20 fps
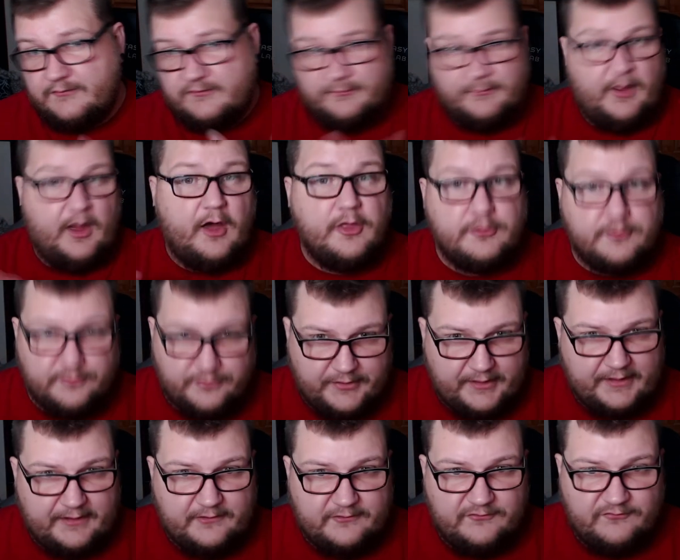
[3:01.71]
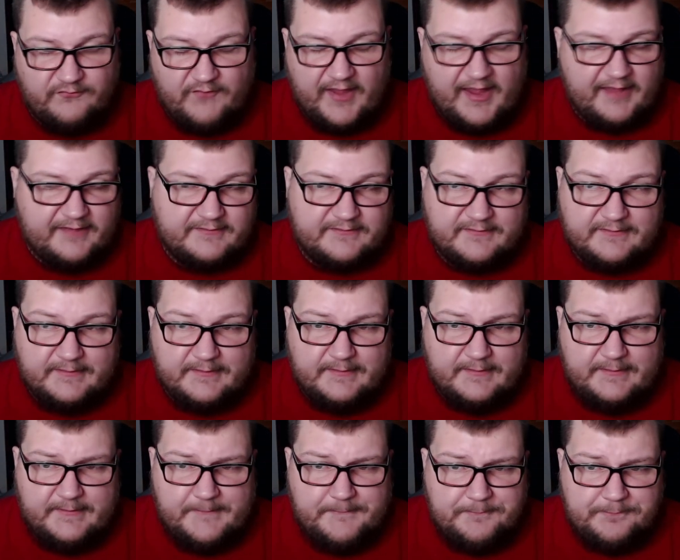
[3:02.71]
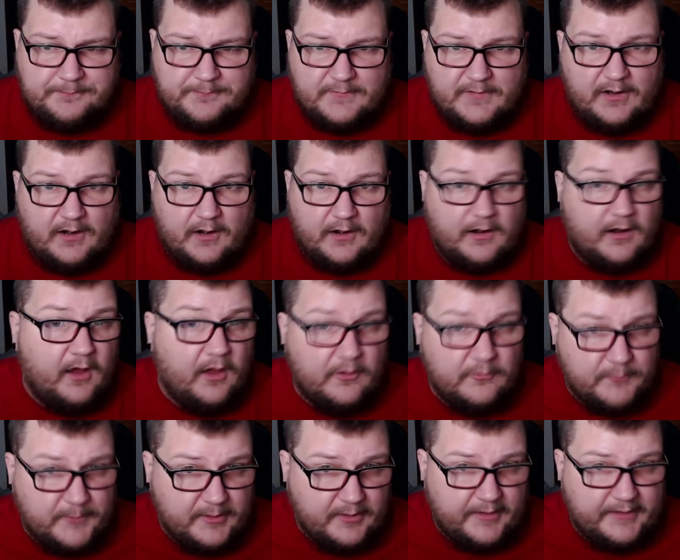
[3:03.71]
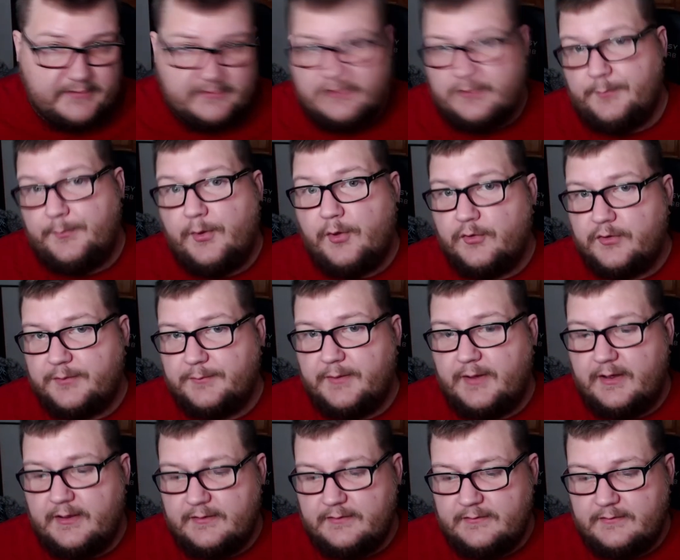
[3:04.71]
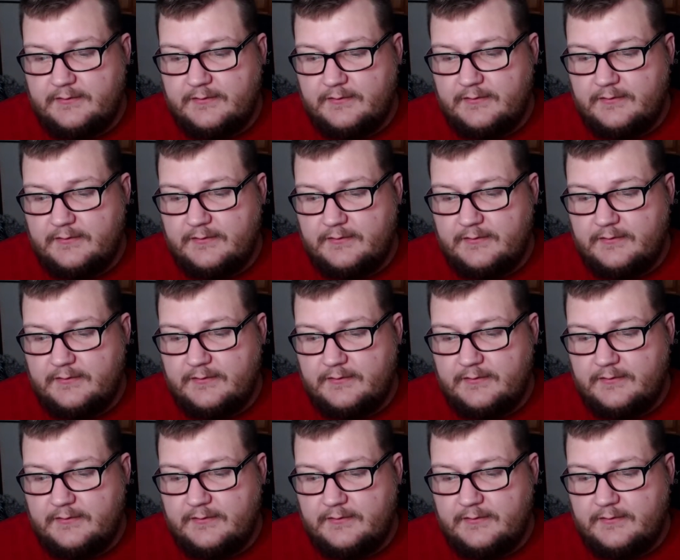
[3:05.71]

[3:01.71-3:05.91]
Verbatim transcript: of some other things that are unrelated to Pokemon.